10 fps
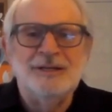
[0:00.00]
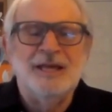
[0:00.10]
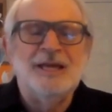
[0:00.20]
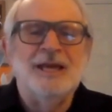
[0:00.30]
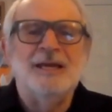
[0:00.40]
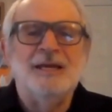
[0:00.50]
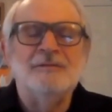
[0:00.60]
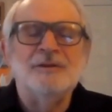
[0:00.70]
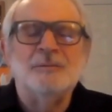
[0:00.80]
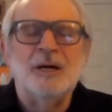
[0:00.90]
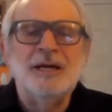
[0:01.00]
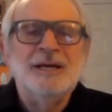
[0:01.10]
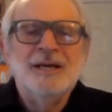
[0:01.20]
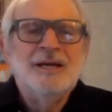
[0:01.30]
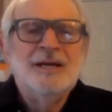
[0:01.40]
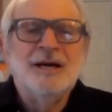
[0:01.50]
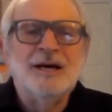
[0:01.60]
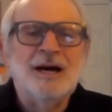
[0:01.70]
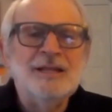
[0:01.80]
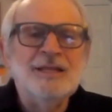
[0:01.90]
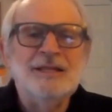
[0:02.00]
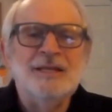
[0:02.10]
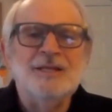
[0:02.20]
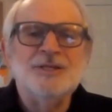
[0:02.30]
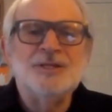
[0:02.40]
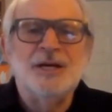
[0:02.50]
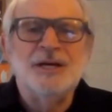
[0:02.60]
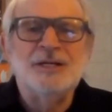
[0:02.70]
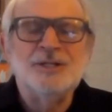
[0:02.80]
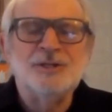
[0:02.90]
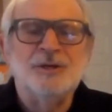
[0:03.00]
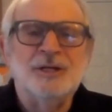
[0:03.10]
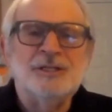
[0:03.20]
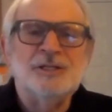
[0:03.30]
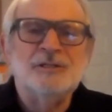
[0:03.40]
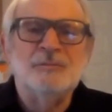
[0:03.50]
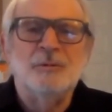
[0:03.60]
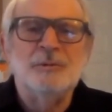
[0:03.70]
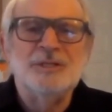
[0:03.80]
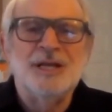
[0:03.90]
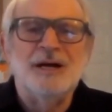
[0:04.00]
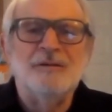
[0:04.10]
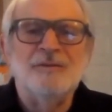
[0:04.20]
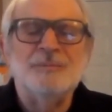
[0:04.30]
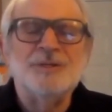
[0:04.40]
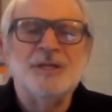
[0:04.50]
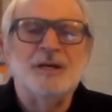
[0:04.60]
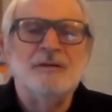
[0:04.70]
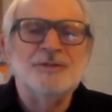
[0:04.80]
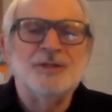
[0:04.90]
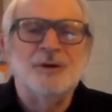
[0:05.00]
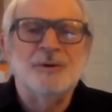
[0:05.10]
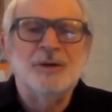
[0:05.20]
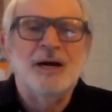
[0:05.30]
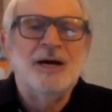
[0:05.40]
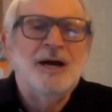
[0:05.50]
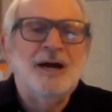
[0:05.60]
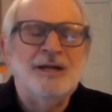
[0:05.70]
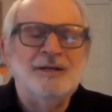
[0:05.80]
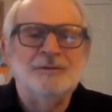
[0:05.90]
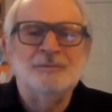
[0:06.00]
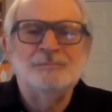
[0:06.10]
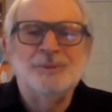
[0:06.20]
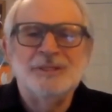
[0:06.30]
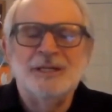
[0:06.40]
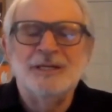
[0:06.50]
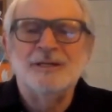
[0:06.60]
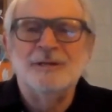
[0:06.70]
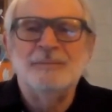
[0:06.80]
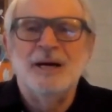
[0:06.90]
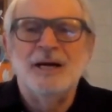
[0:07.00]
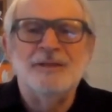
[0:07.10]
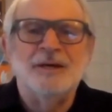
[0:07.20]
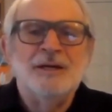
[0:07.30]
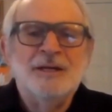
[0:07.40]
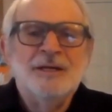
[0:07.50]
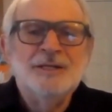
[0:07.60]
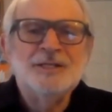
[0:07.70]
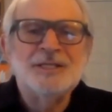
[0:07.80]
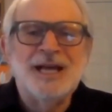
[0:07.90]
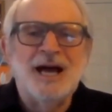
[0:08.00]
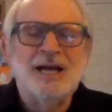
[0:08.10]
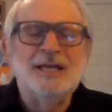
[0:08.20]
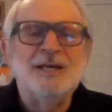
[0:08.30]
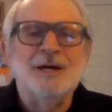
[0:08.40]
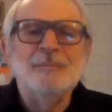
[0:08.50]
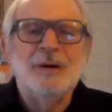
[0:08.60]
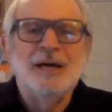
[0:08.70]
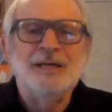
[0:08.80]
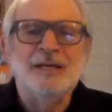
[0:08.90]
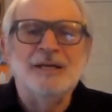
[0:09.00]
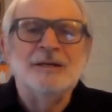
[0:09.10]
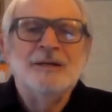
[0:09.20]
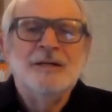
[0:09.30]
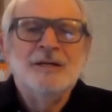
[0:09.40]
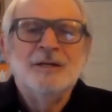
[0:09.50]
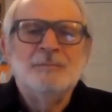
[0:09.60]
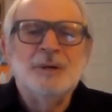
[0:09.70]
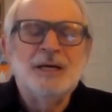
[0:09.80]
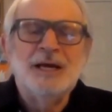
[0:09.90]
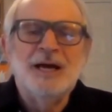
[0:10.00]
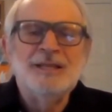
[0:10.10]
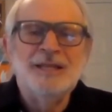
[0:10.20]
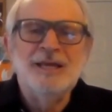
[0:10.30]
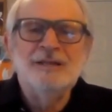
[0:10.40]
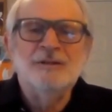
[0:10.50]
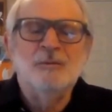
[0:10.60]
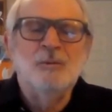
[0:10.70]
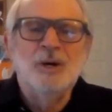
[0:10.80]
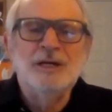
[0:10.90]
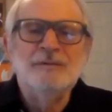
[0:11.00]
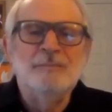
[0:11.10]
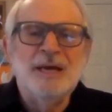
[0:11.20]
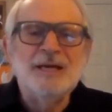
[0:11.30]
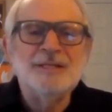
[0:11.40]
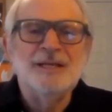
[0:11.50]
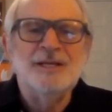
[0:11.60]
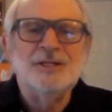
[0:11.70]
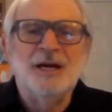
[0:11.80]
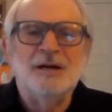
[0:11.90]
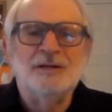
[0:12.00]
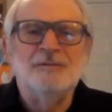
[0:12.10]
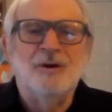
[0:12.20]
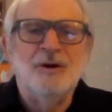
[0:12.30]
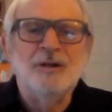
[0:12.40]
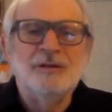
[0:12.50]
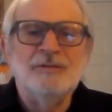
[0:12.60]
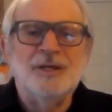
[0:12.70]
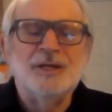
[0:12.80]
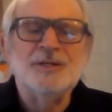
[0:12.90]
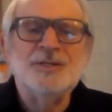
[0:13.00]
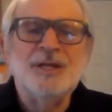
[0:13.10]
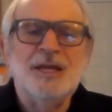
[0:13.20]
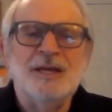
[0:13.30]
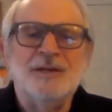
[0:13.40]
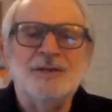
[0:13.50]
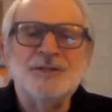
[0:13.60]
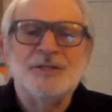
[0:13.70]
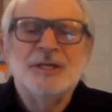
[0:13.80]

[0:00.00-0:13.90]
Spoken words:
can't give it away. I think these shortages will resolve themselves. So I don't particularly buy the stocking up idea. But I think the one message out of all of this is